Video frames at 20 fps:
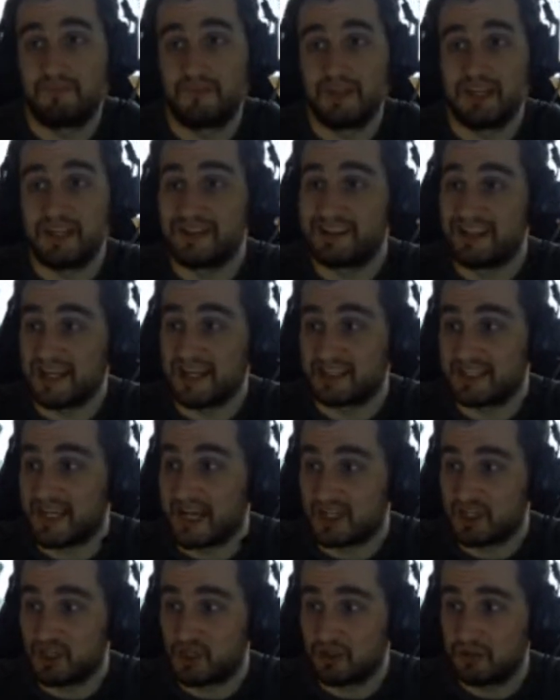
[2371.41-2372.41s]
intense
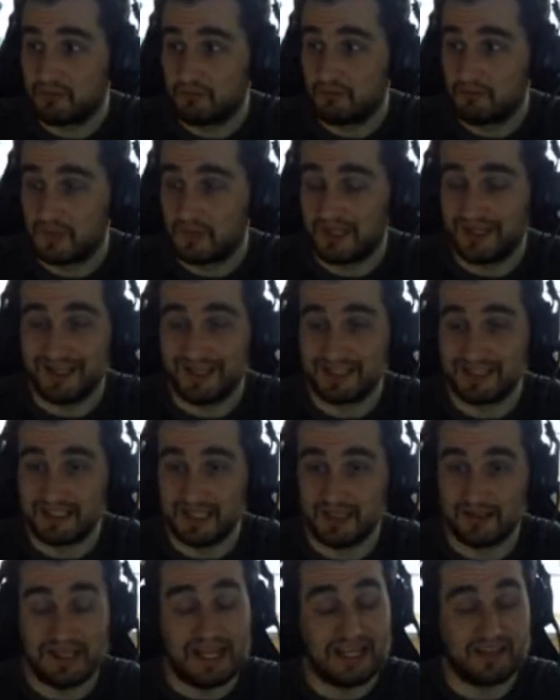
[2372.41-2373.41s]
action, like let's
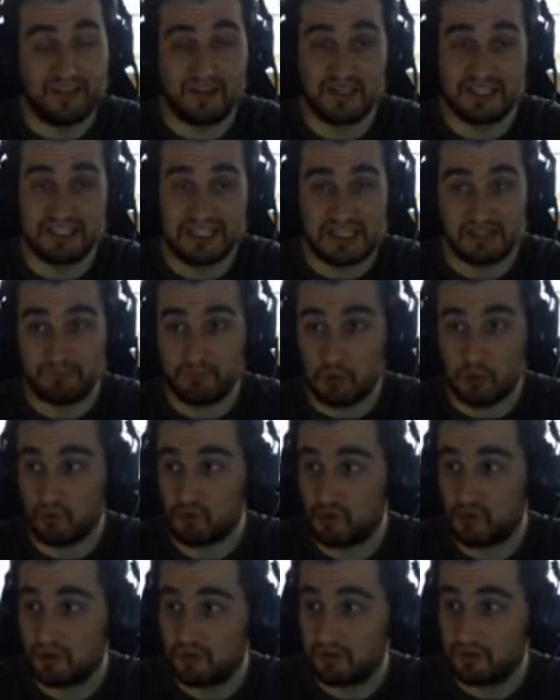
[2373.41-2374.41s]
say like there is
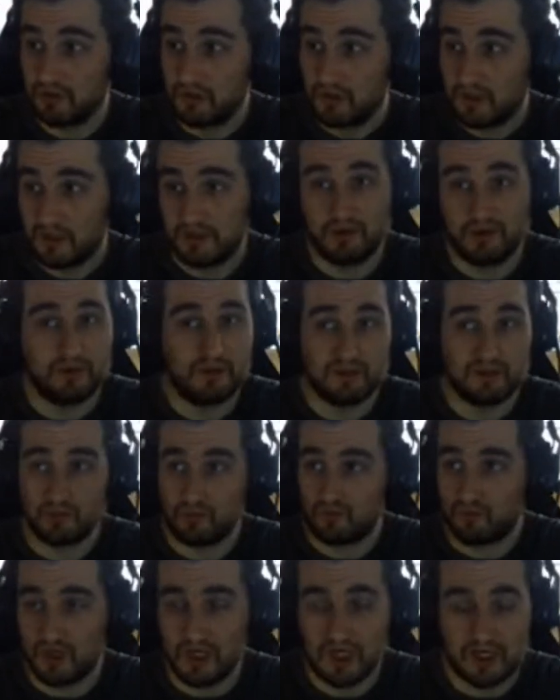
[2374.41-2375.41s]
explosion and you need to
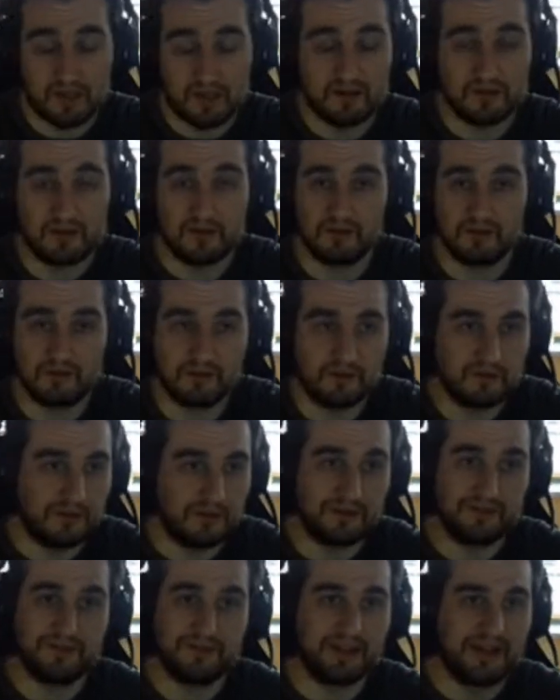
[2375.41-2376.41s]
run
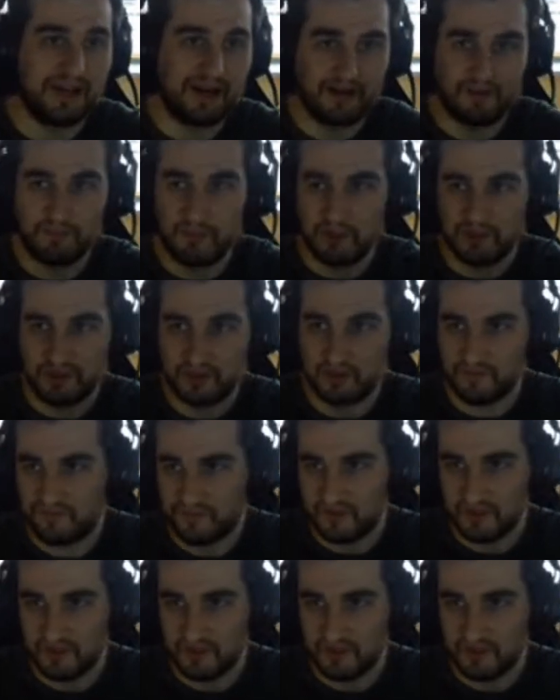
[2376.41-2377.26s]
and there are a bunch of